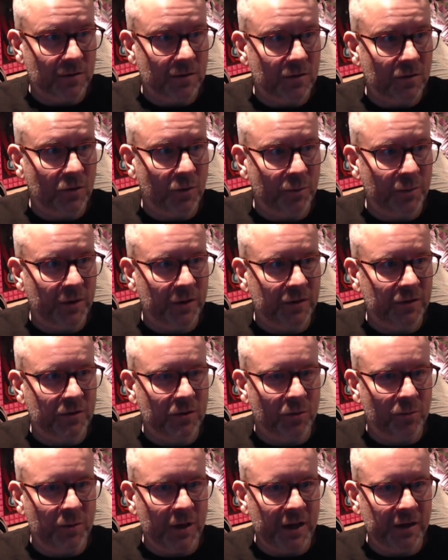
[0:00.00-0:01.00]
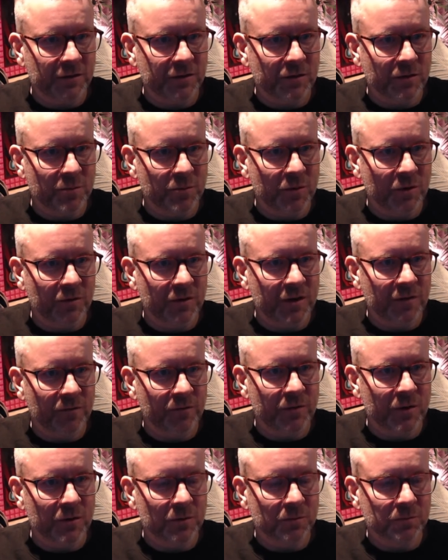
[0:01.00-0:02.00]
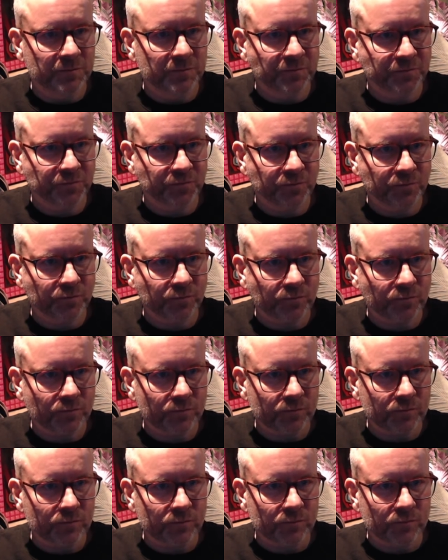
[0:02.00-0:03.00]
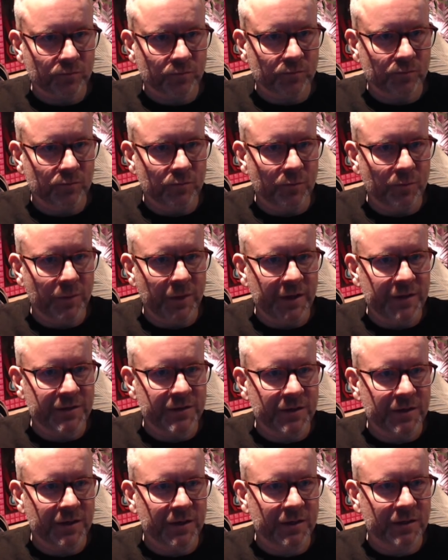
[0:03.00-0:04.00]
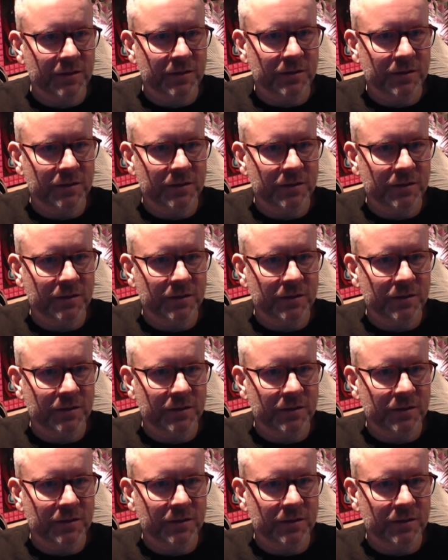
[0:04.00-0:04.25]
copy it, go back to the movie info, paste it in.